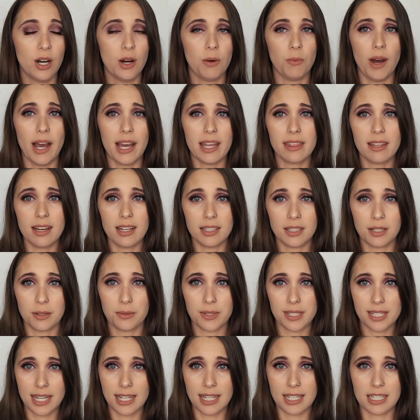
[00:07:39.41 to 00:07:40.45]
Well I thought there
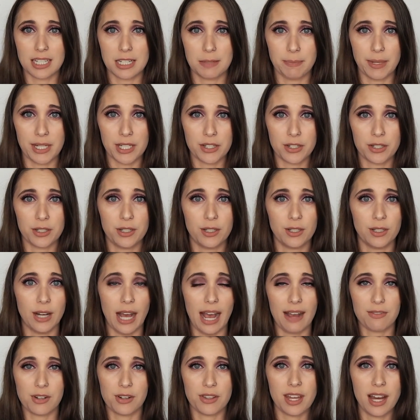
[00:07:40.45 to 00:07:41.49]
was like a special
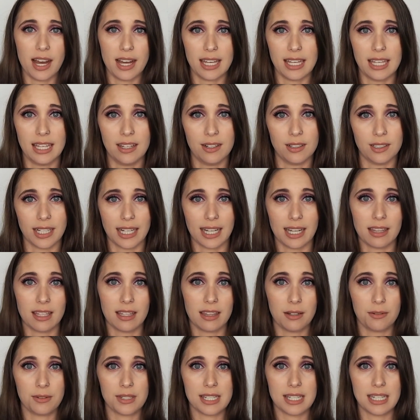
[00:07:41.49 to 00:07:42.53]
afterthought heel like I thought
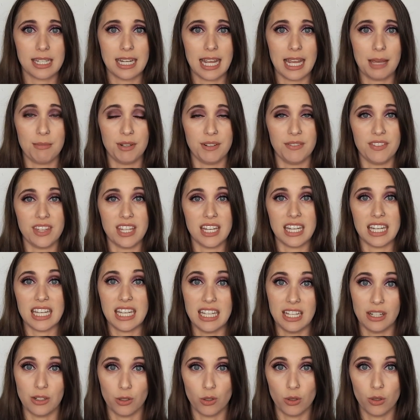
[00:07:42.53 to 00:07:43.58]
that was the name of the
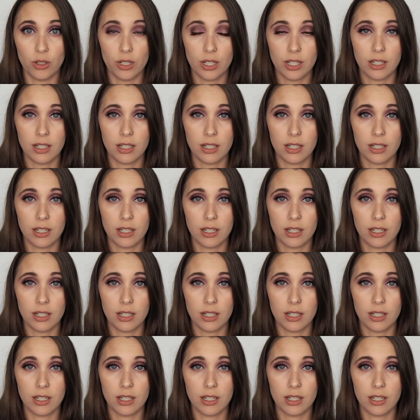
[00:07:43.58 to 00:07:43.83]
heel